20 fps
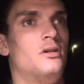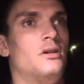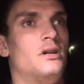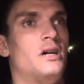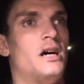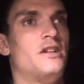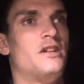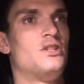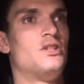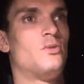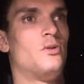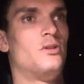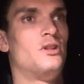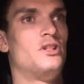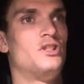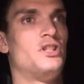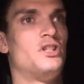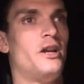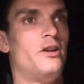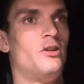I just want
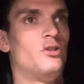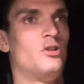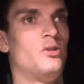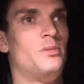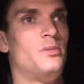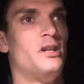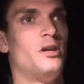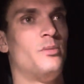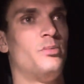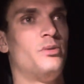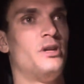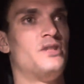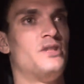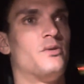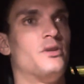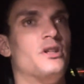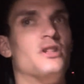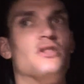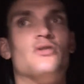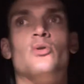this channel to be a place
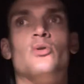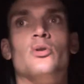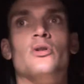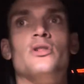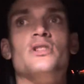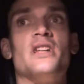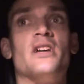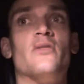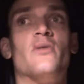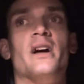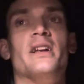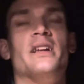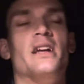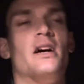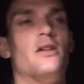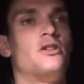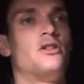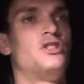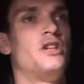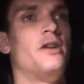for discourse. Like, right
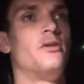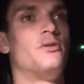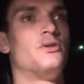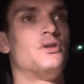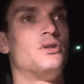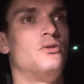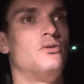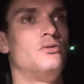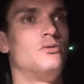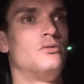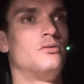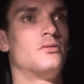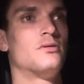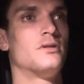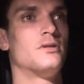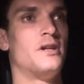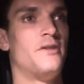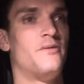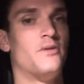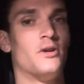now the channel's new.
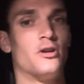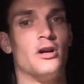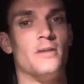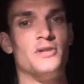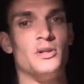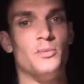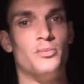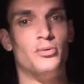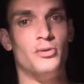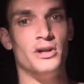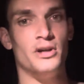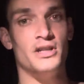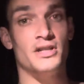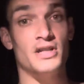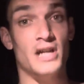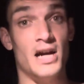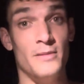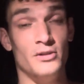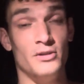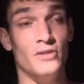If there comes a point in
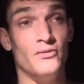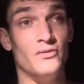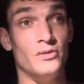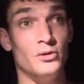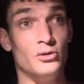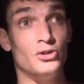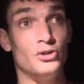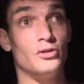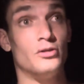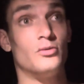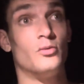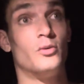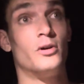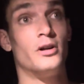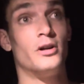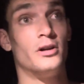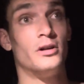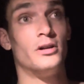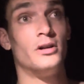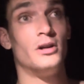time in the future
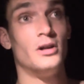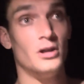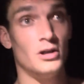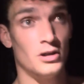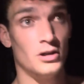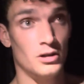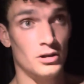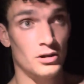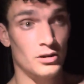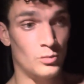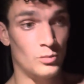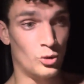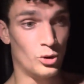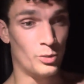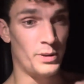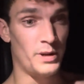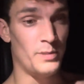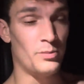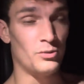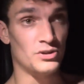where more
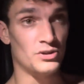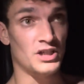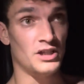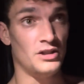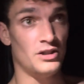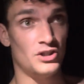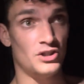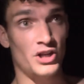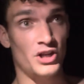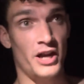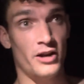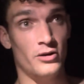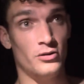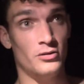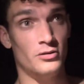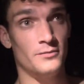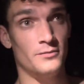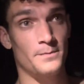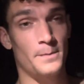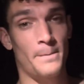people see this
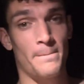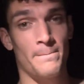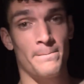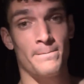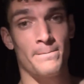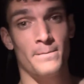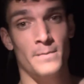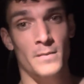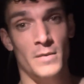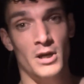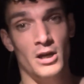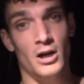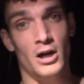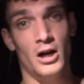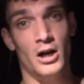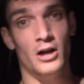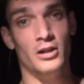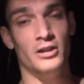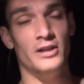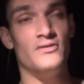channel,
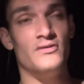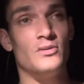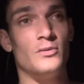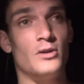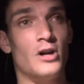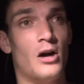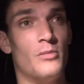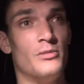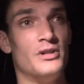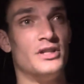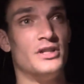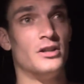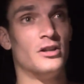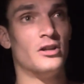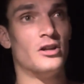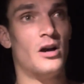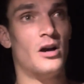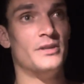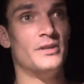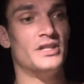leave some comments in the
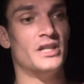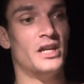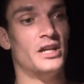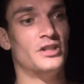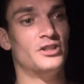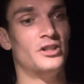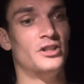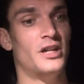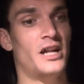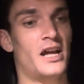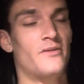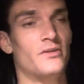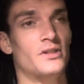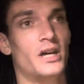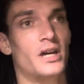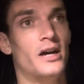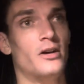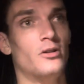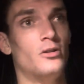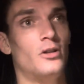comment section and have a
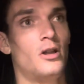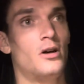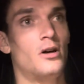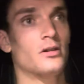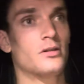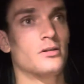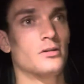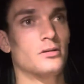dialogue.